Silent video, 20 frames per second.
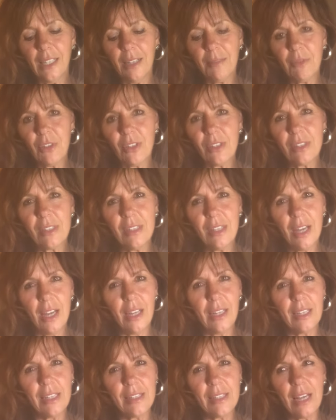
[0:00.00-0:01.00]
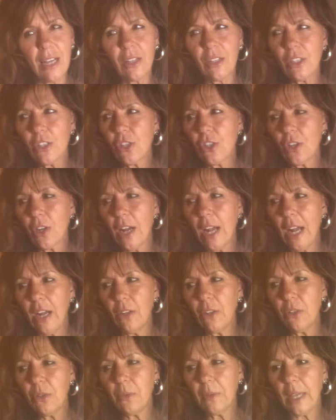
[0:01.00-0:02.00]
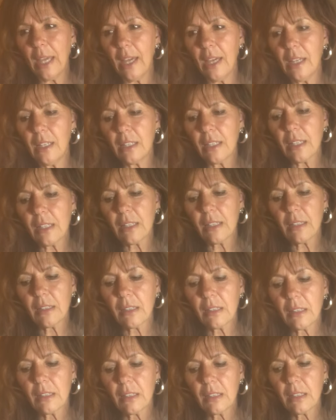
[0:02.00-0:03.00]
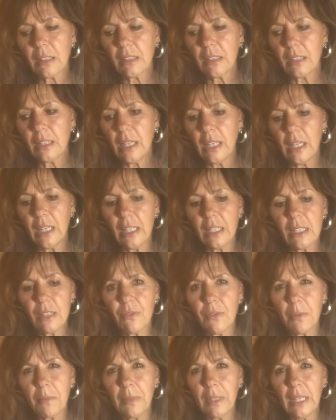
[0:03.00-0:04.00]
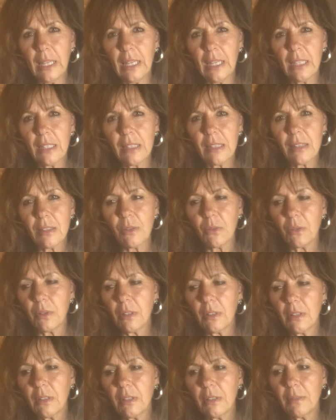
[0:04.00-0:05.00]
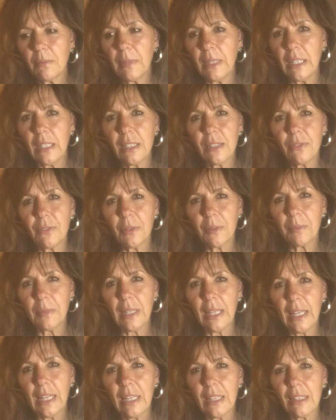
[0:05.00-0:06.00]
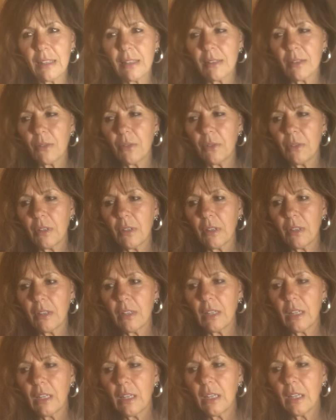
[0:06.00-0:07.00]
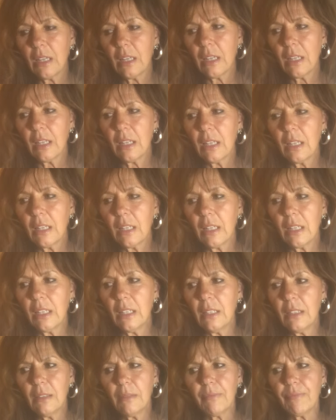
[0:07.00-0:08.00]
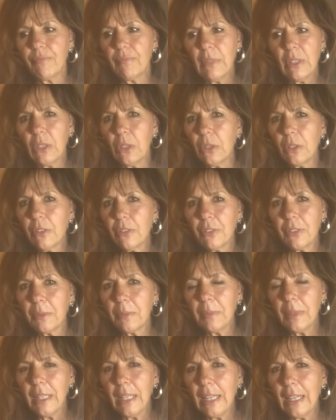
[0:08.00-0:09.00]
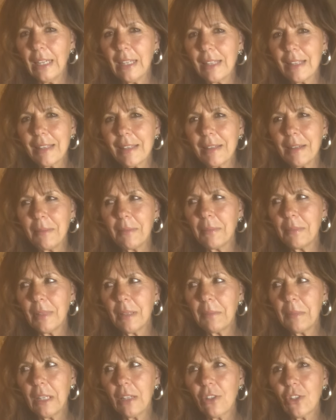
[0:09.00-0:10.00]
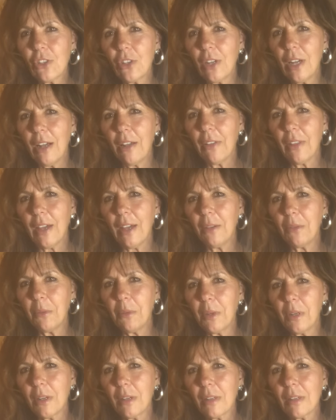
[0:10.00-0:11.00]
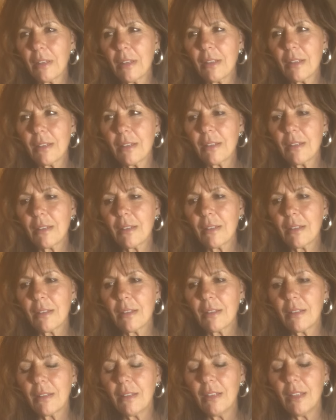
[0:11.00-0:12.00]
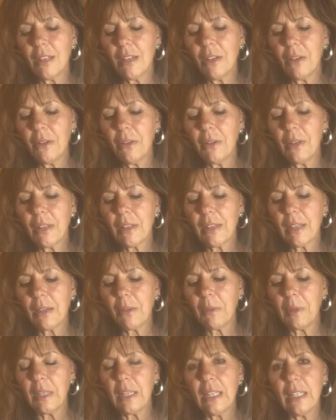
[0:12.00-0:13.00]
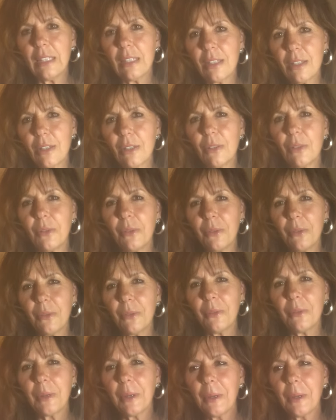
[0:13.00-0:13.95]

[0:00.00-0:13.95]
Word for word: I'm just not exactly sure how you get eggs from plants or meat from plants or um, milk from plants. I'm, I'm not sure how that works. You know, I think we need to,